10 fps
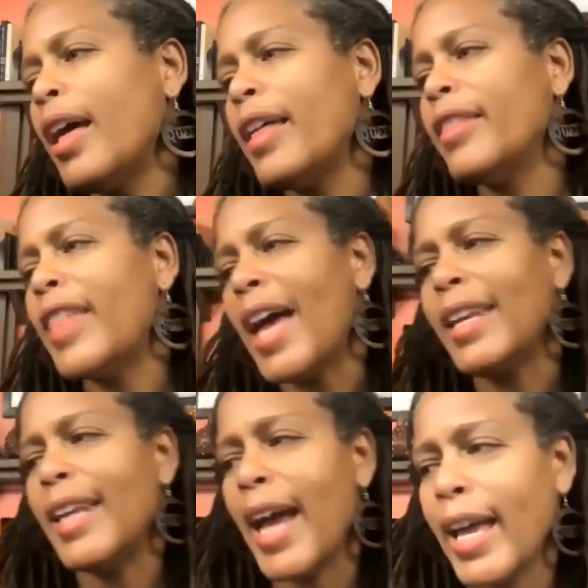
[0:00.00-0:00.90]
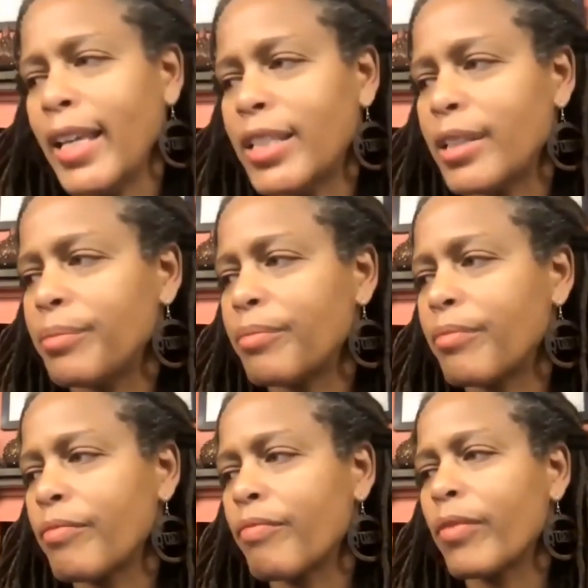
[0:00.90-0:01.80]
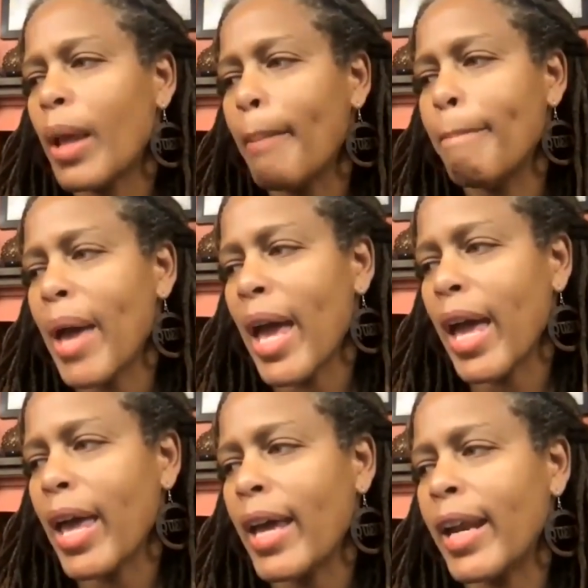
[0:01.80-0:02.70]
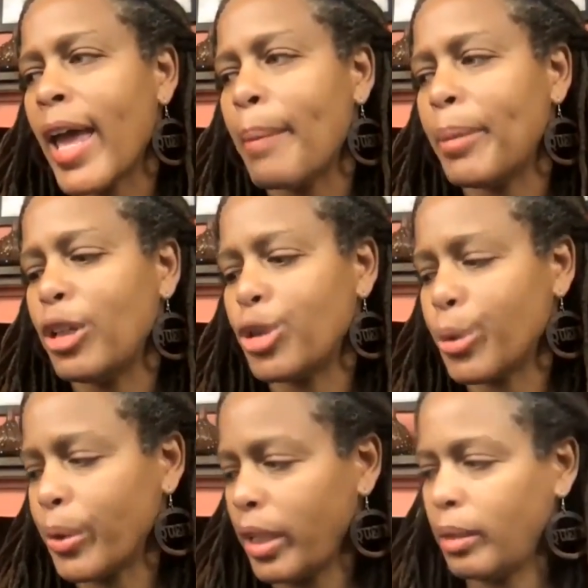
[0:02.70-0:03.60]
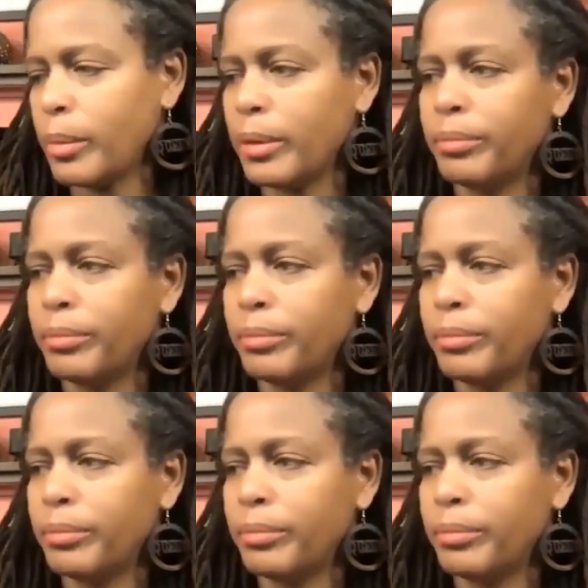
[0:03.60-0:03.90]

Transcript: That night, Mae had a happy dream.